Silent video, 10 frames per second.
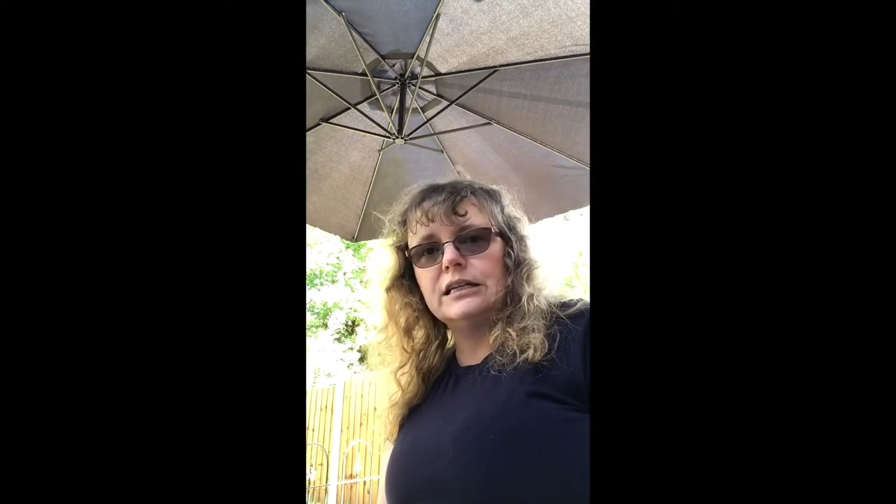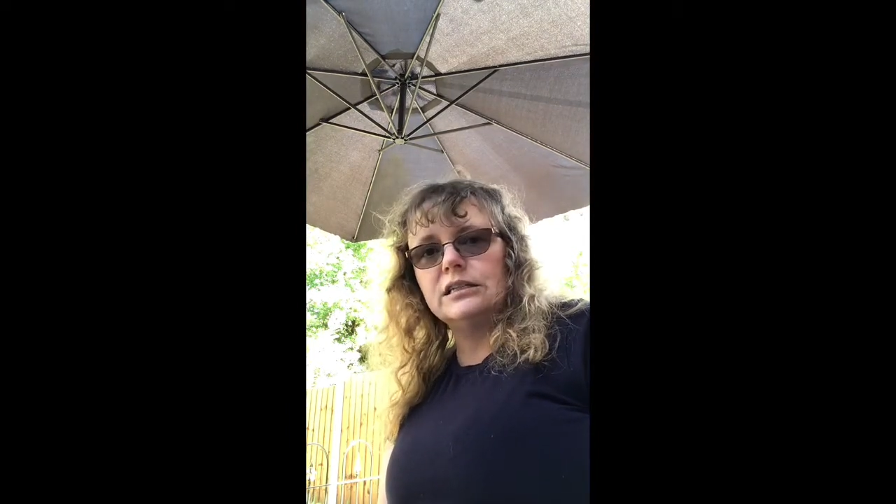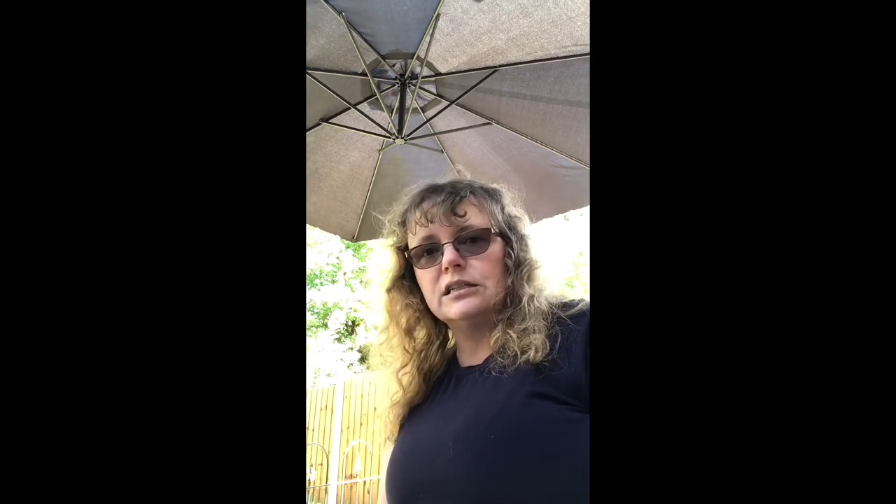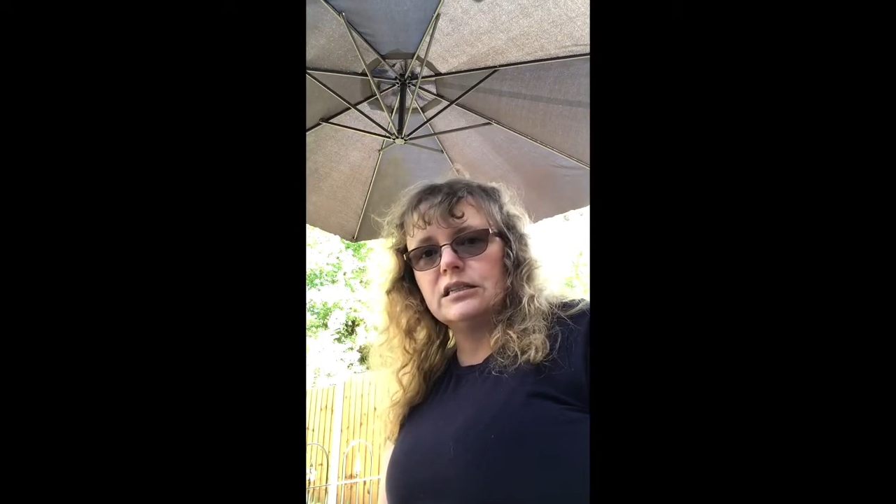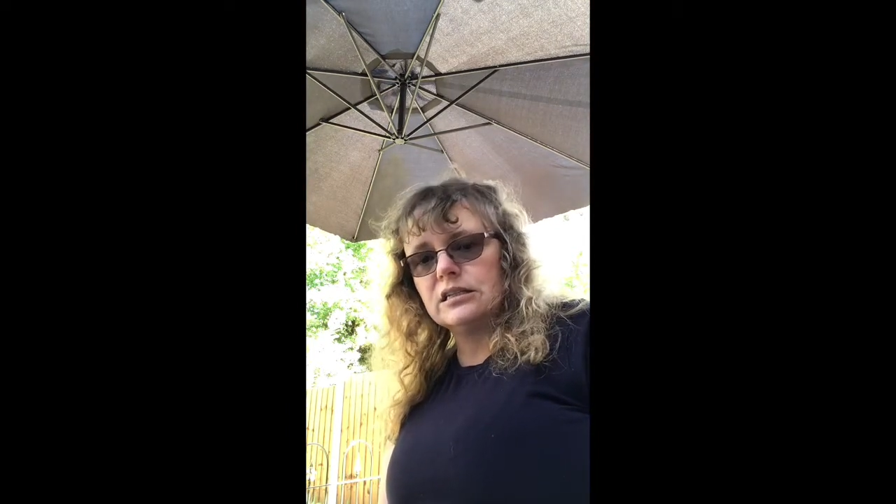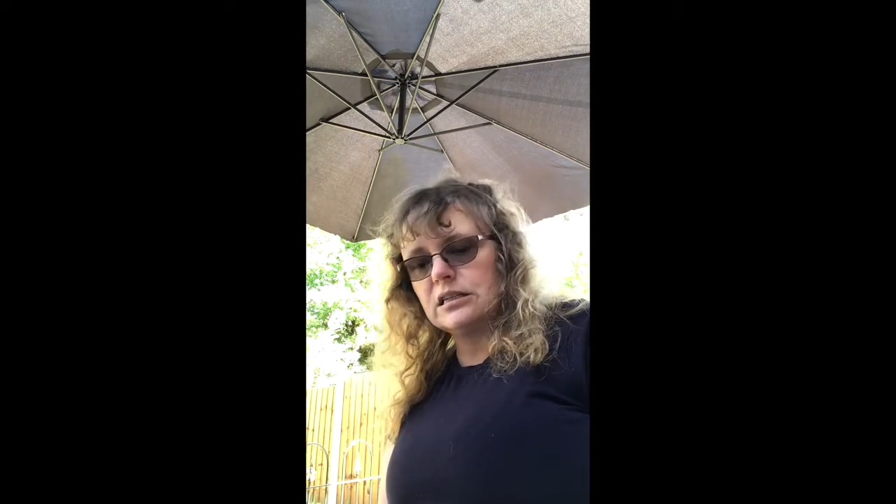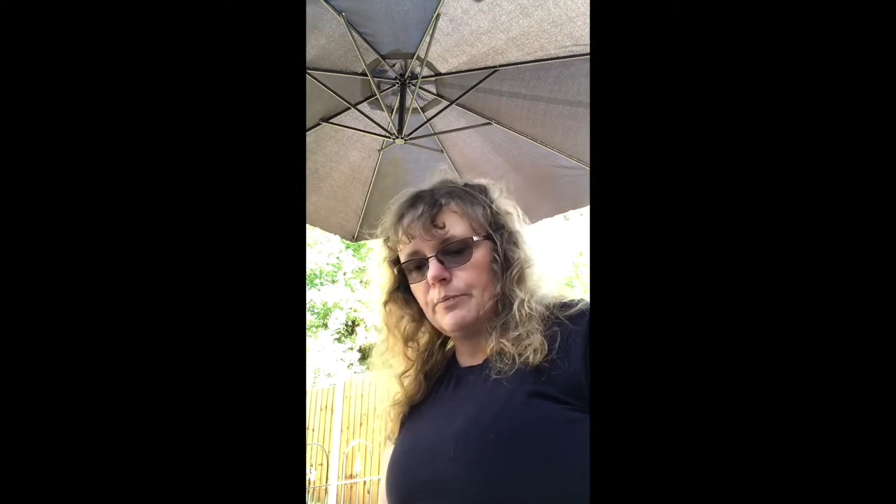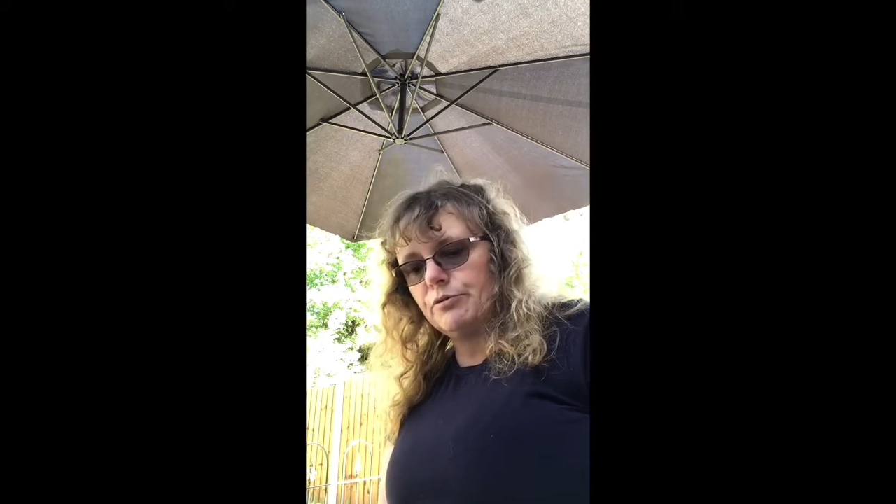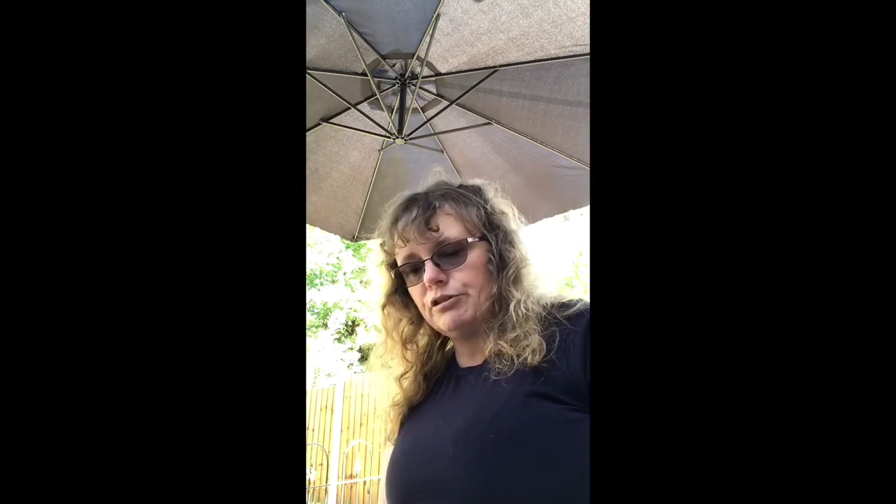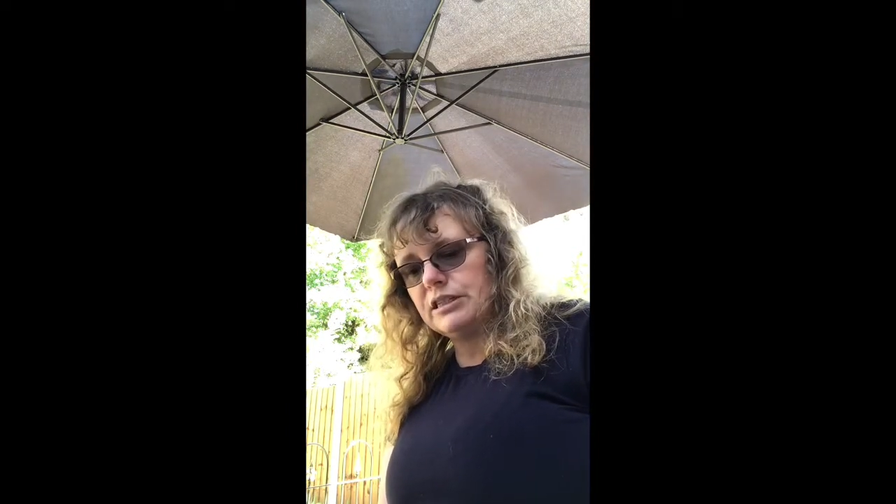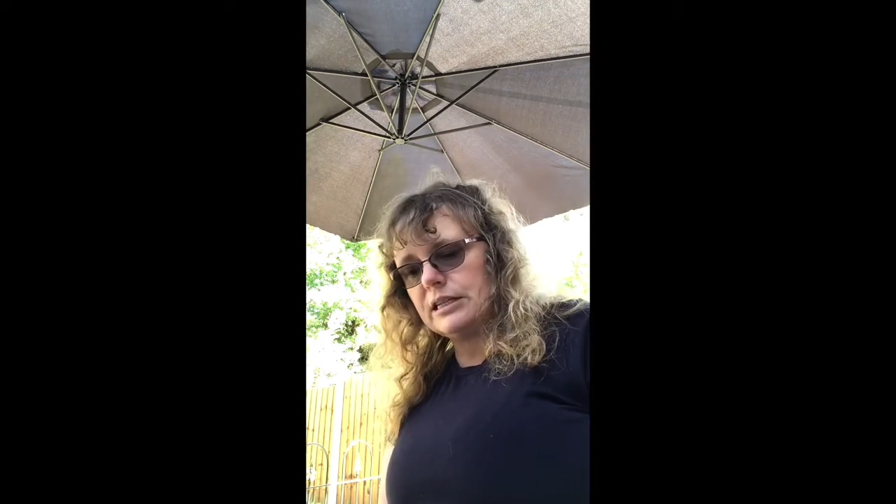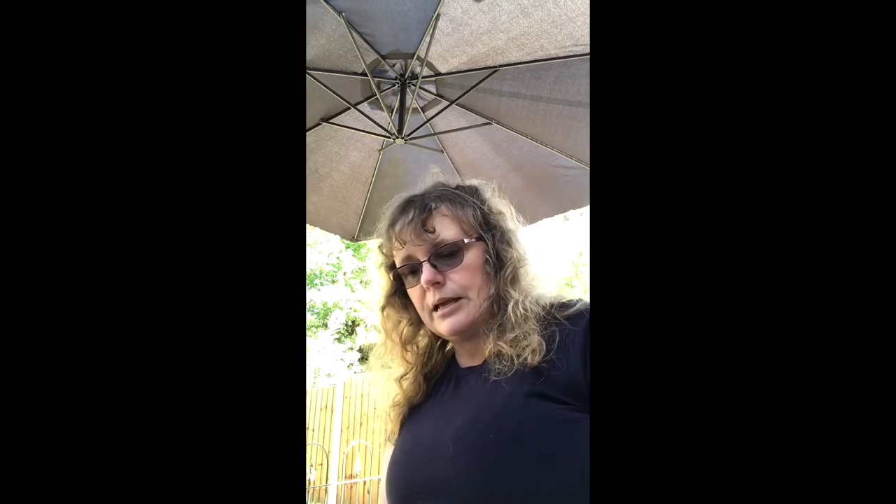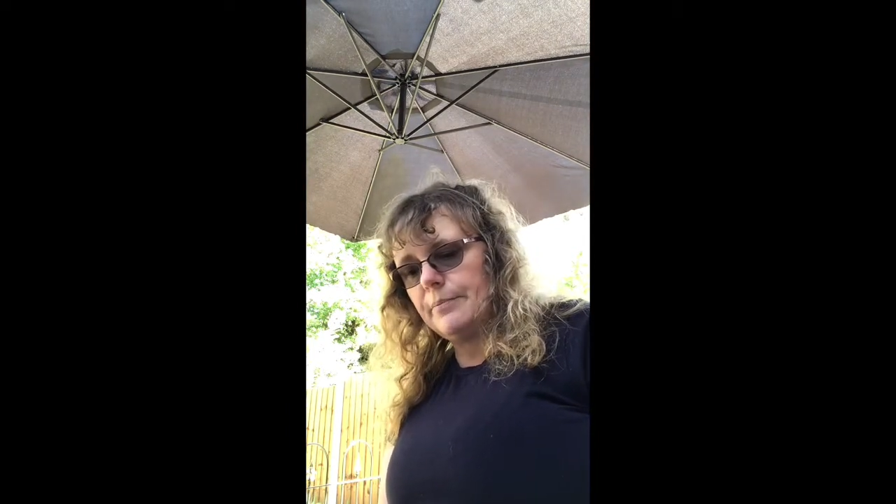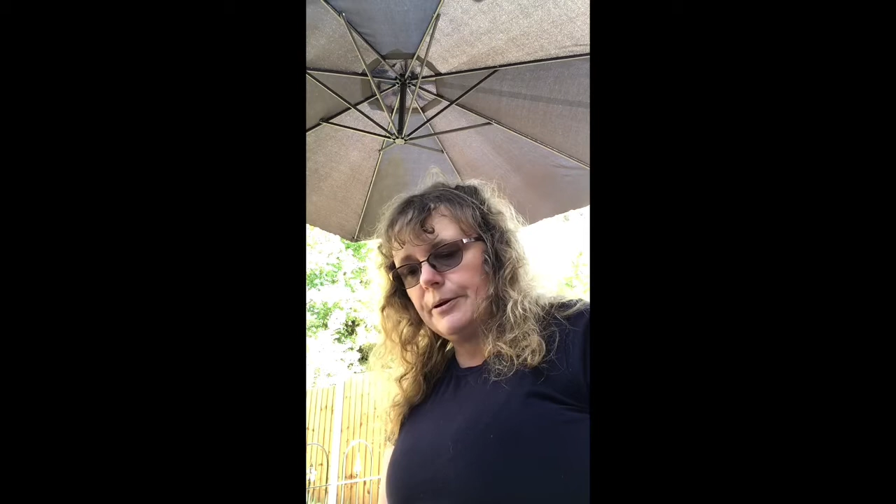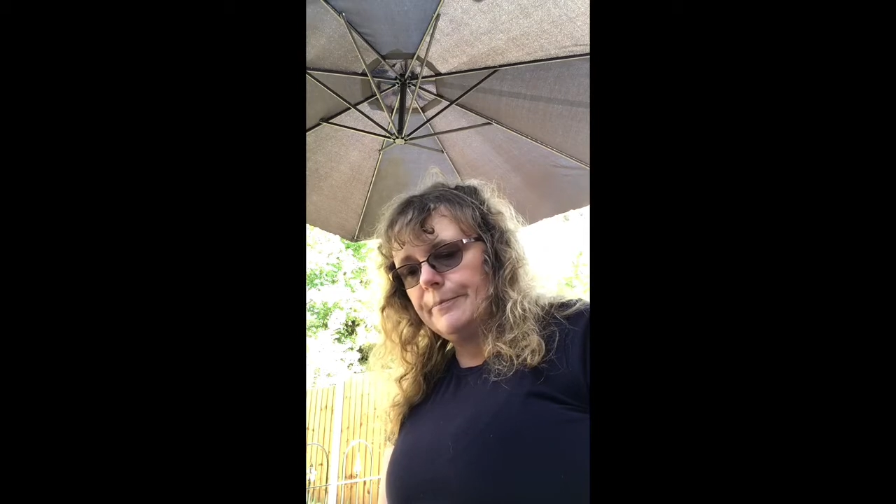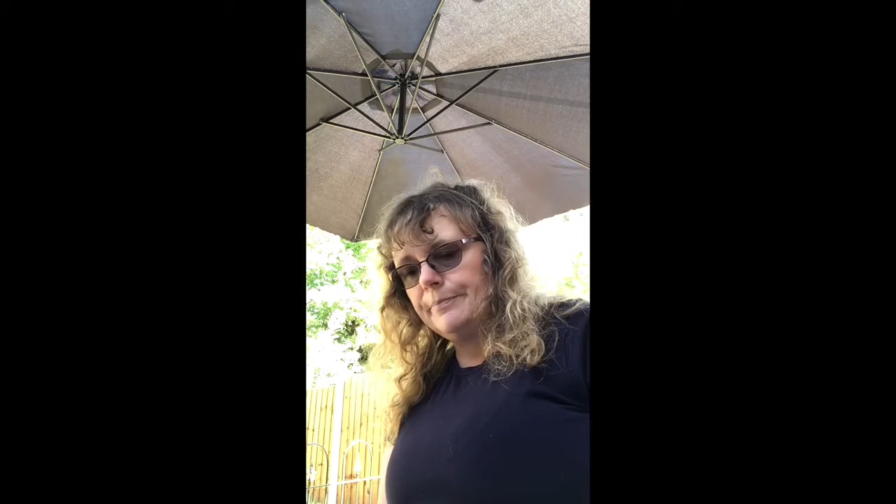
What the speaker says: into the slippery slip.